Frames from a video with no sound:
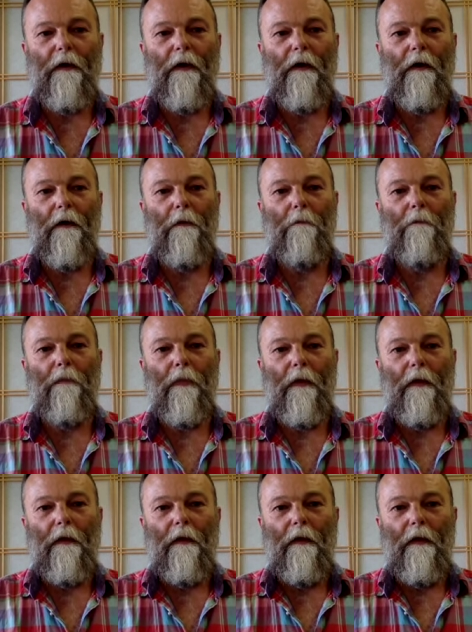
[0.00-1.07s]
Um,
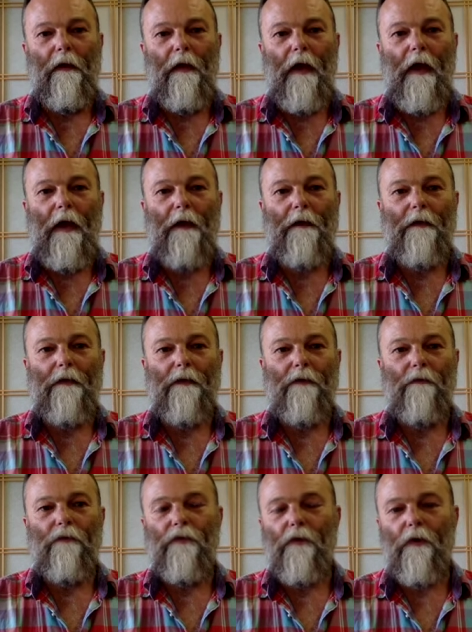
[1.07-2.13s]
and
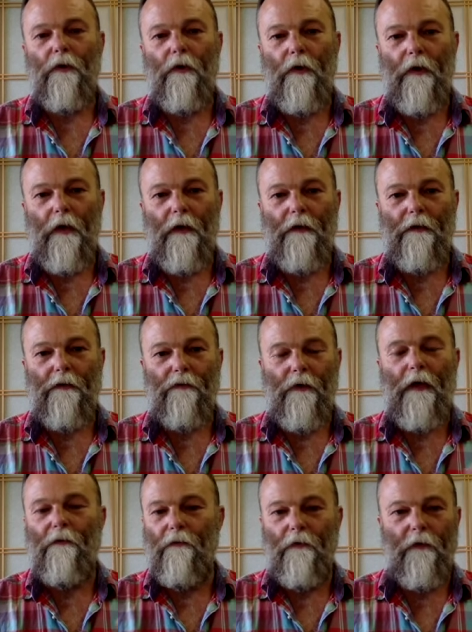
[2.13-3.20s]
sugar is
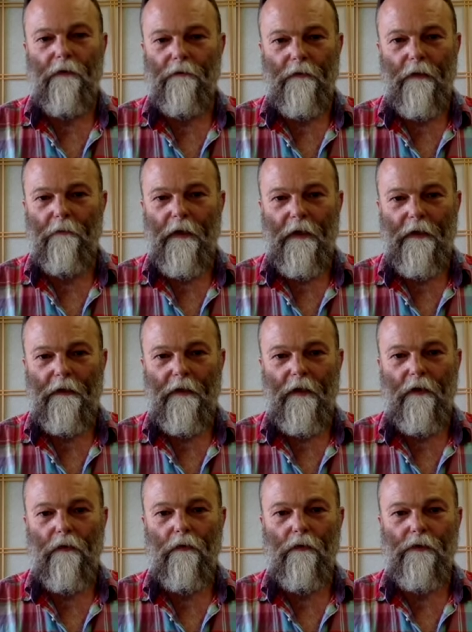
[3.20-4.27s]
dreadful. I mean,
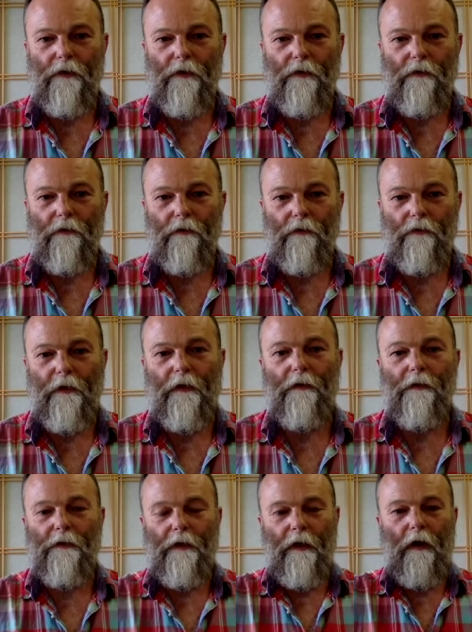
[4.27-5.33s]
it, causes your
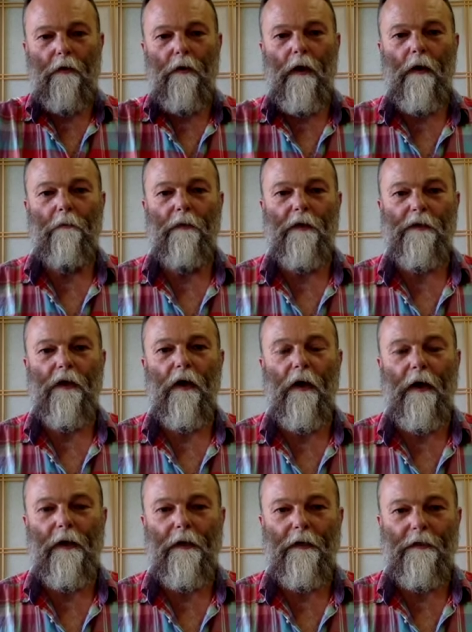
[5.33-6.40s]
adrenals to go up. It's
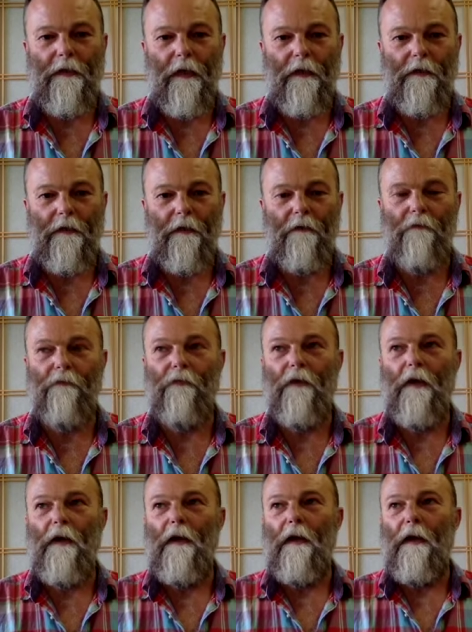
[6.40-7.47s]
highly addictive.
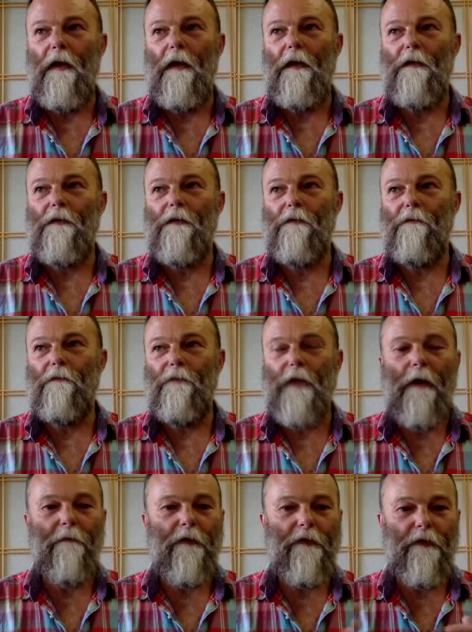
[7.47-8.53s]
It
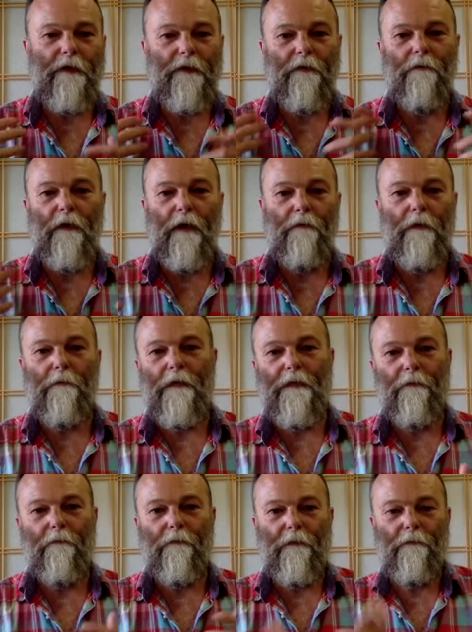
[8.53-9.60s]
damages the way we
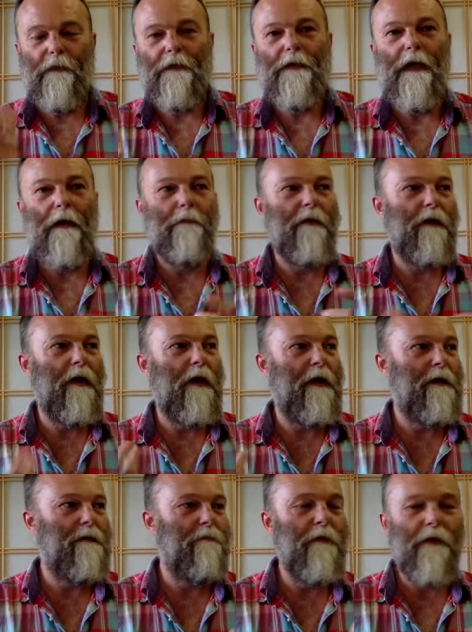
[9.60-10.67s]

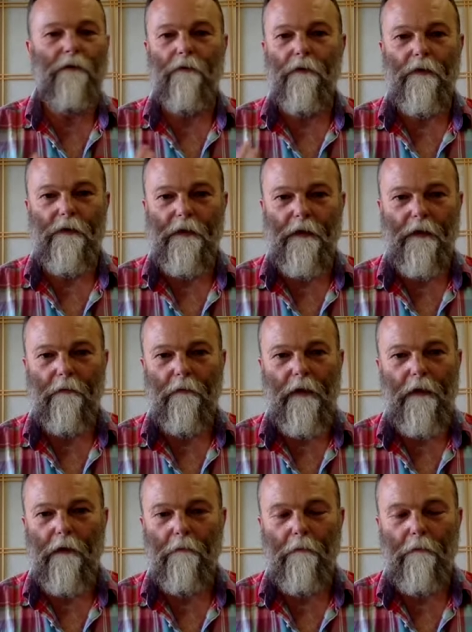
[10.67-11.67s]
metabolize minerals in the in the